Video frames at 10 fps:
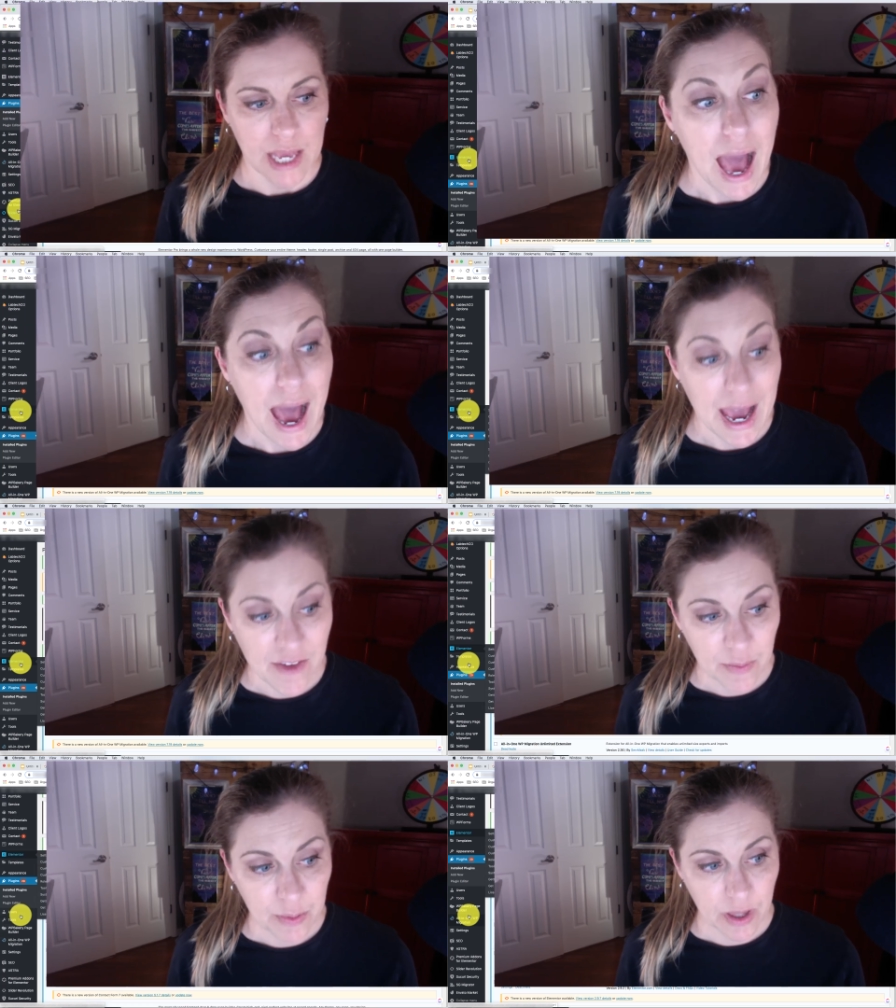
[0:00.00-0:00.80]
I
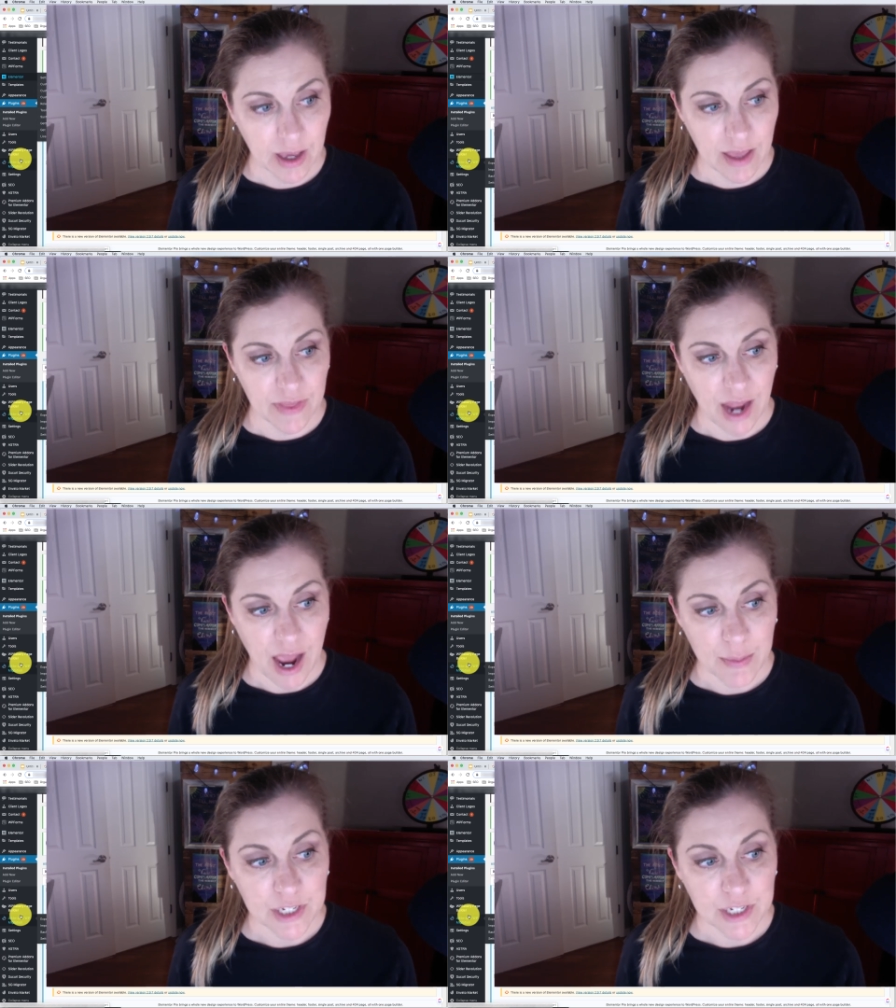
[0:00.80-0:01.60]
have a plugin that
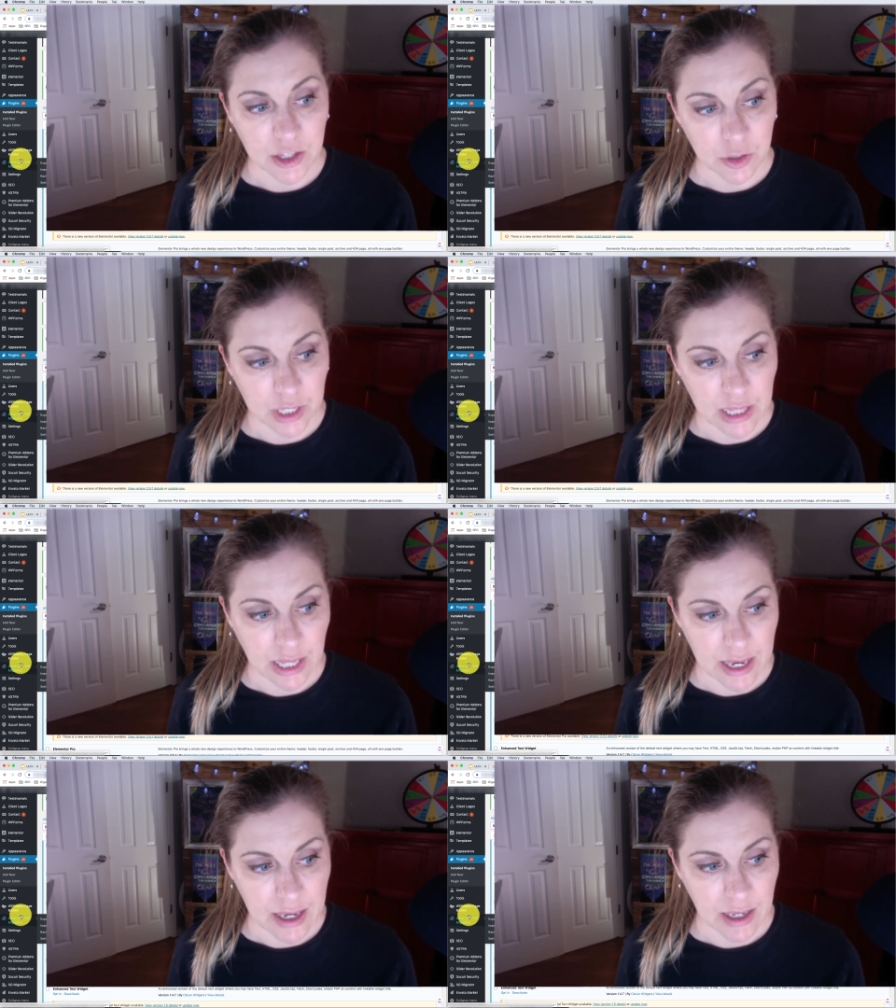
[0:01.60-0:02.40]
I particularly
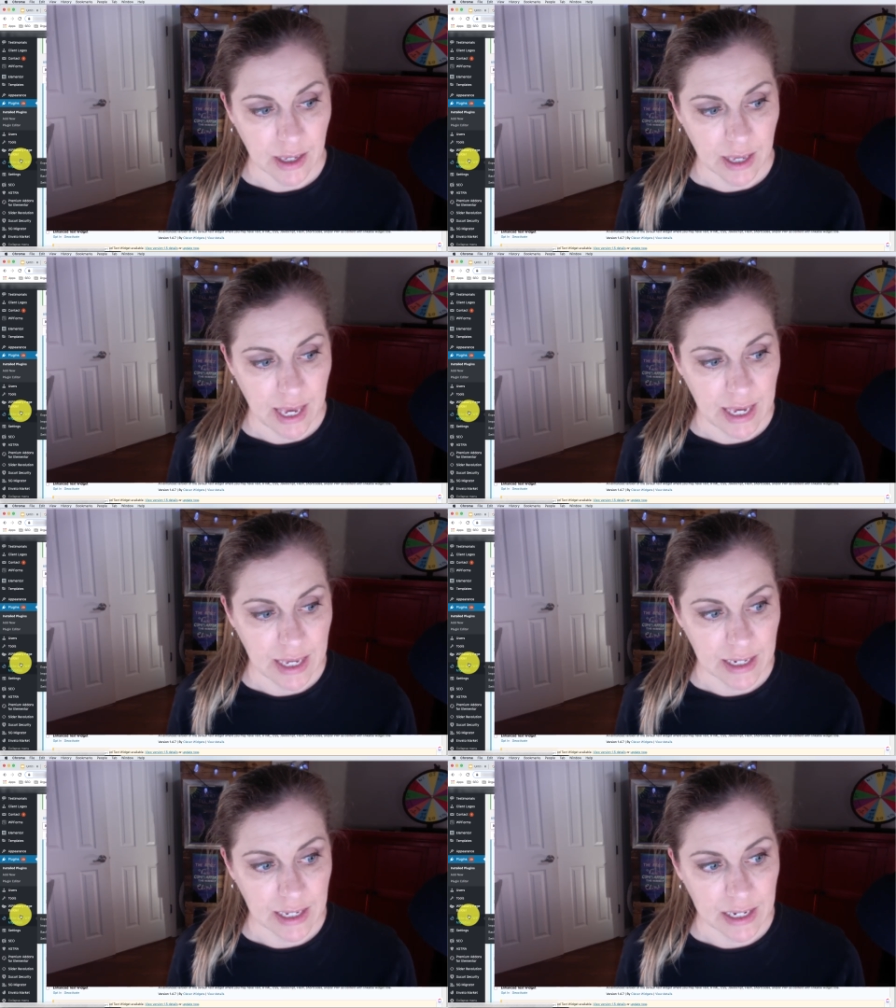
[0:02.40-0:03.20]
like,
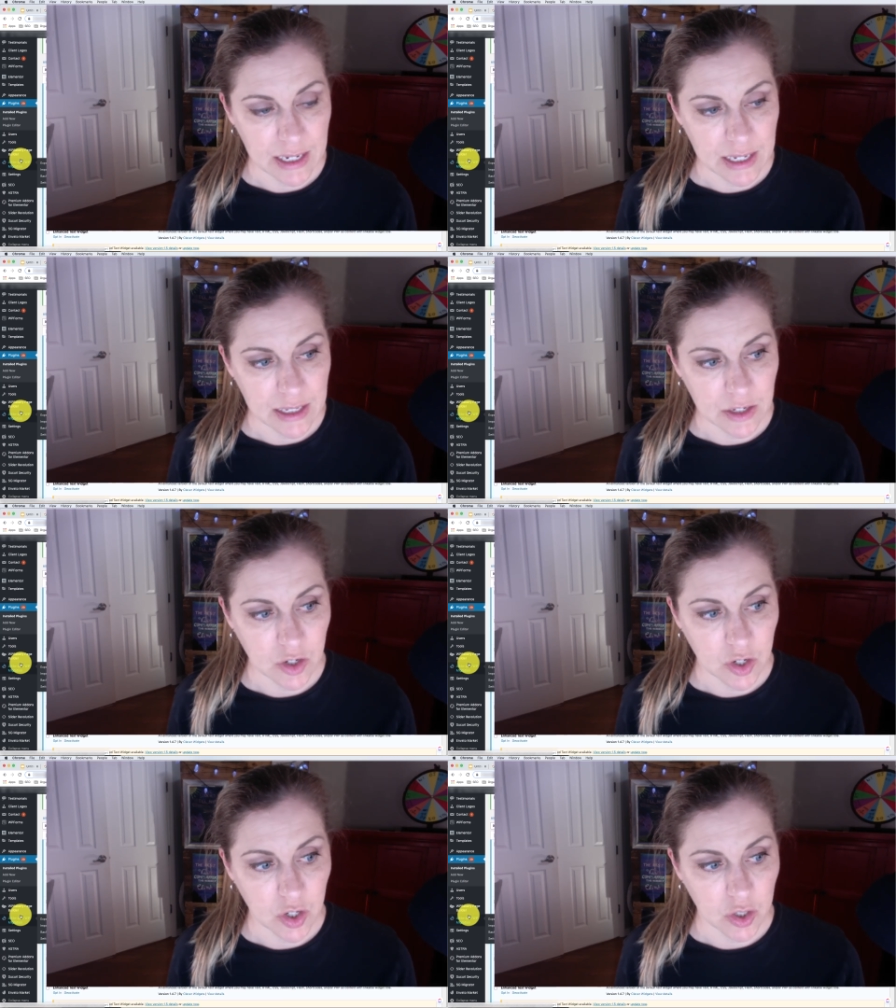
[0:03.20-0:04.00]
and it is
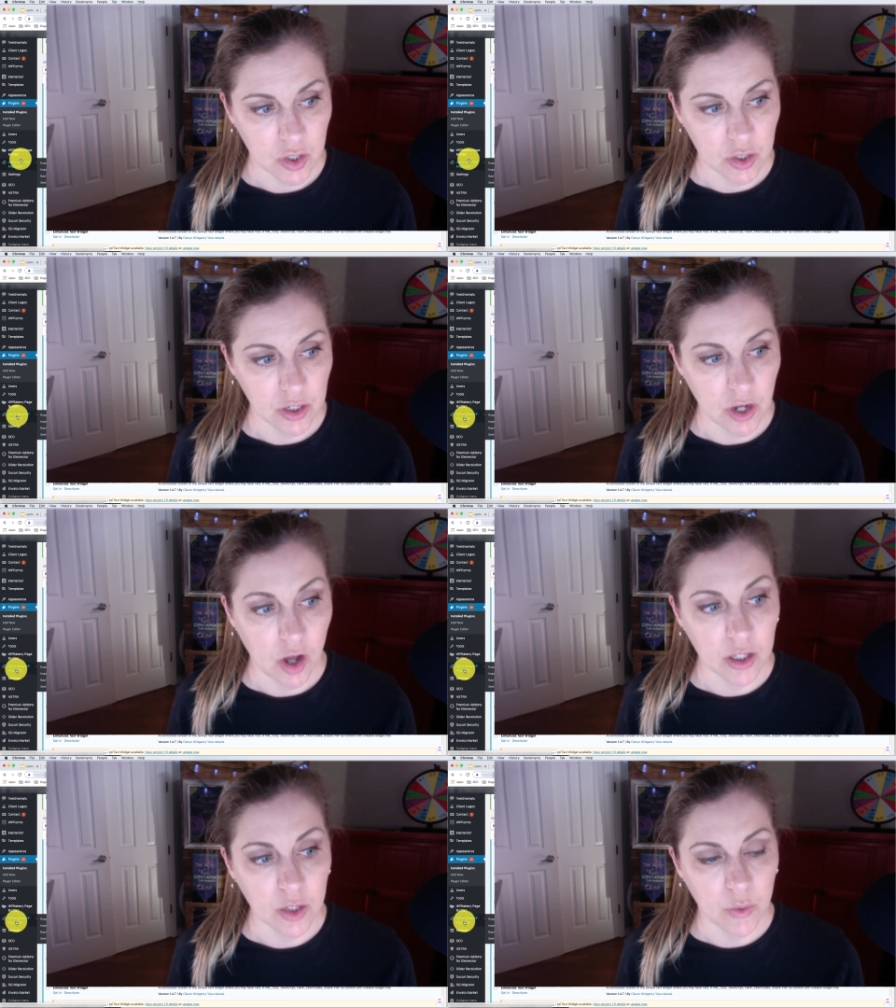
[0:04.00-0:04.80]
called
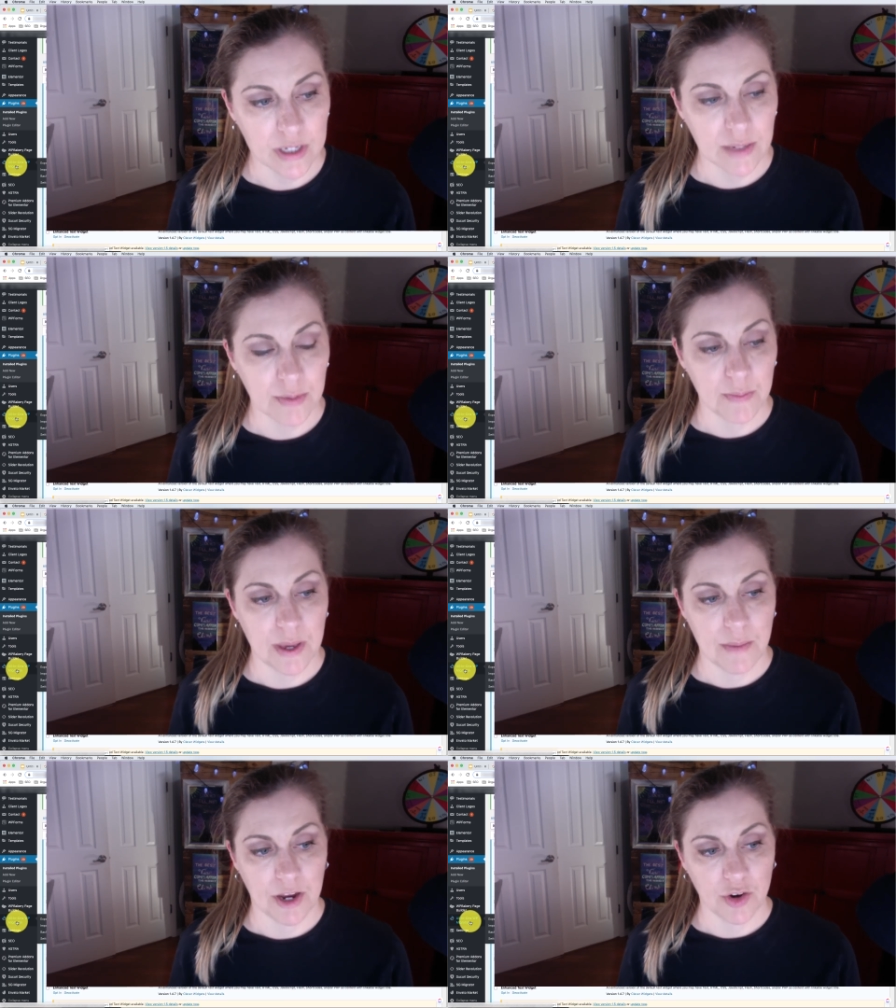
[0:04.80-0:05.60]
All-in-One
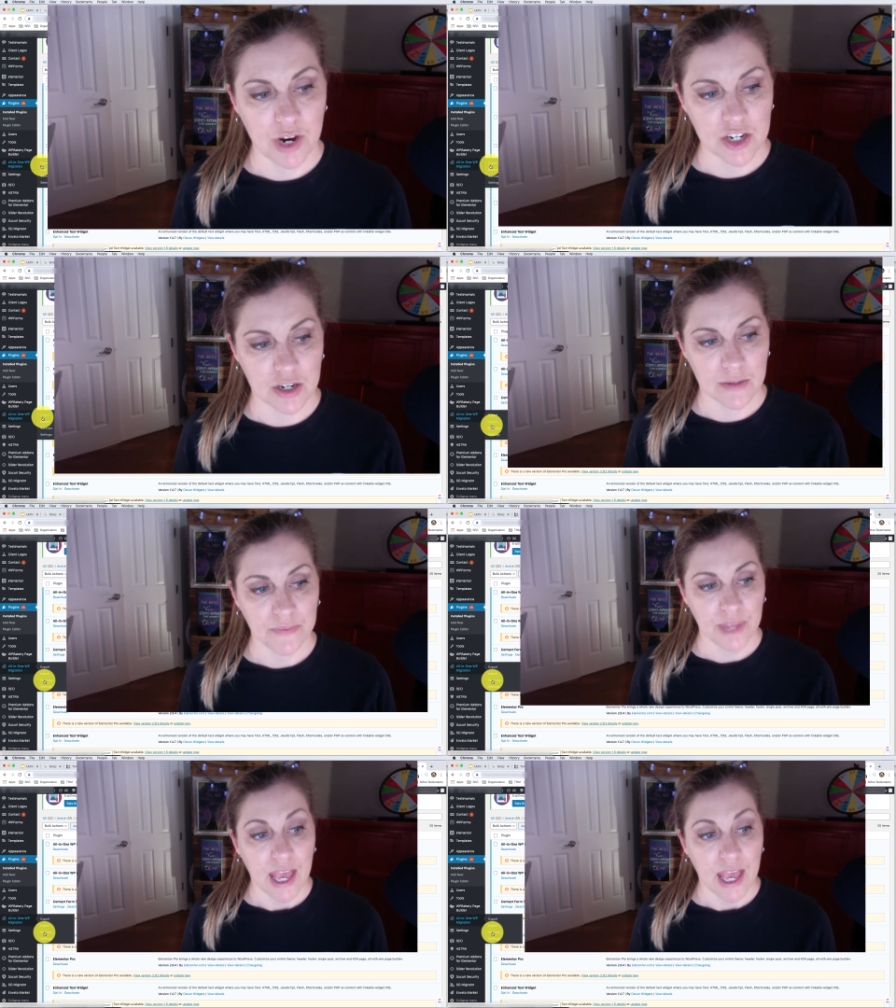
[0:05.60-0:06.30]
WP Migration.